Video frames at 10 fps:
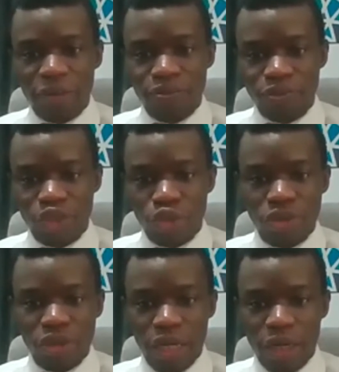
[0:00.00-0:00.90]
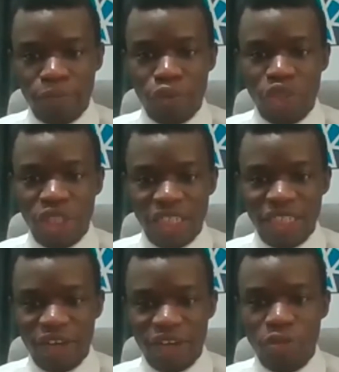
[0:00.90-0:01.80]
should project
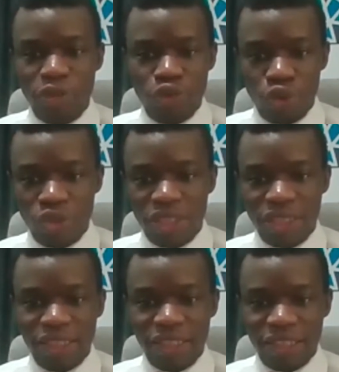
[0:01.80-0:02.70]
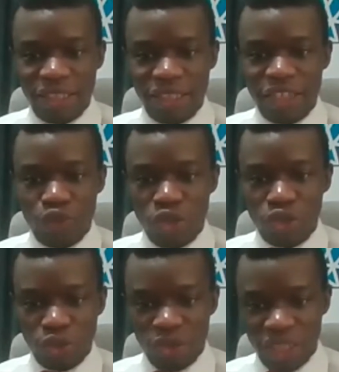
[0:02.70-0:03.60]
economic growth in the next
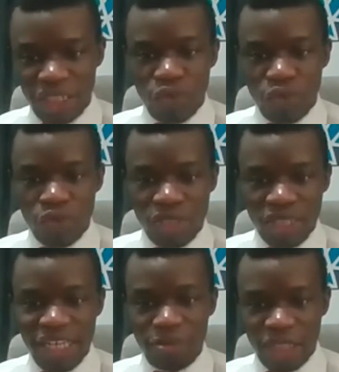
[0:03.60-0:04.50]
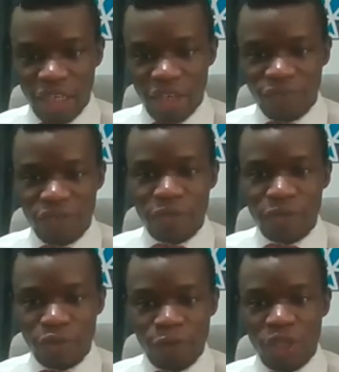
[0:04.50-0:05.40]
1-2 years. We've seen MTEP,
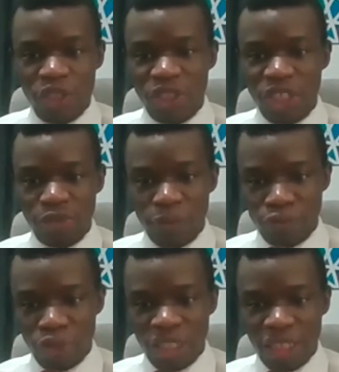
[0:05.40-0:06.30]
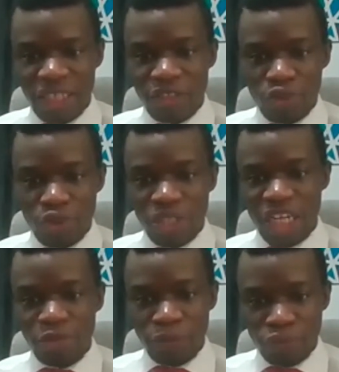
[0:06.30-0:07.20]
inflation has been projected, growth has
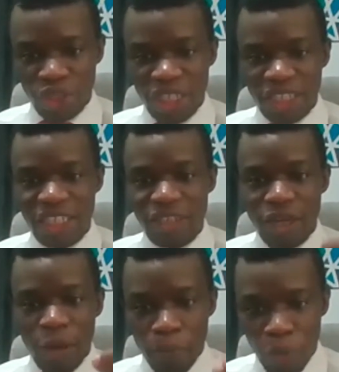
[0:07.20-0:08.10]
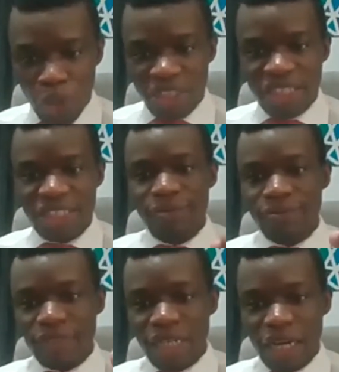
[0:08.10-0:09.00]
been projected. But
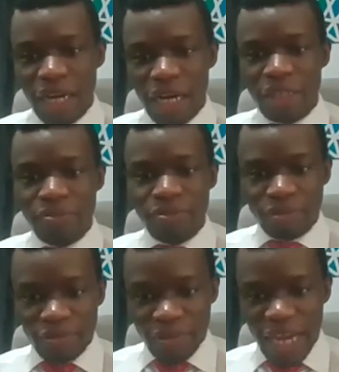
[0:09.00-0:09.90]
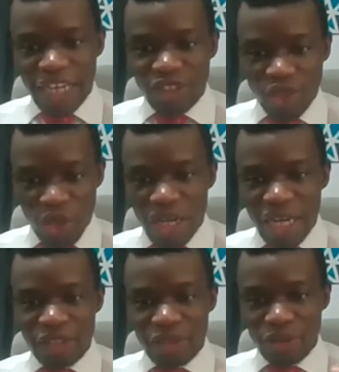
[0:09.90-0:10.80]
as long
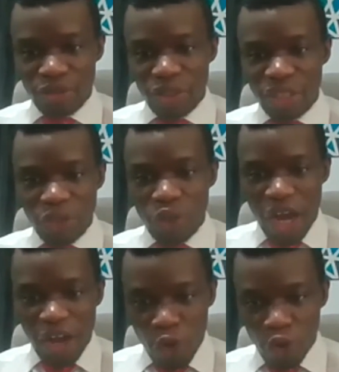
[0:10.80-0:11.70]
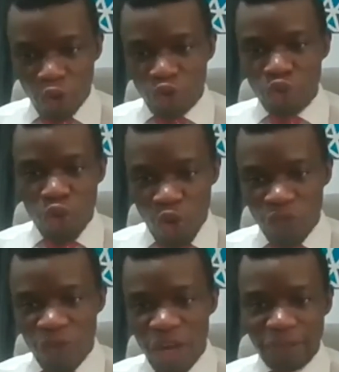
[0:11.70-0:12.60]
as we don't have control
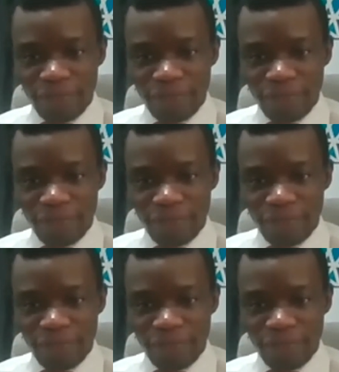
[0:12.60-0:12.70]
over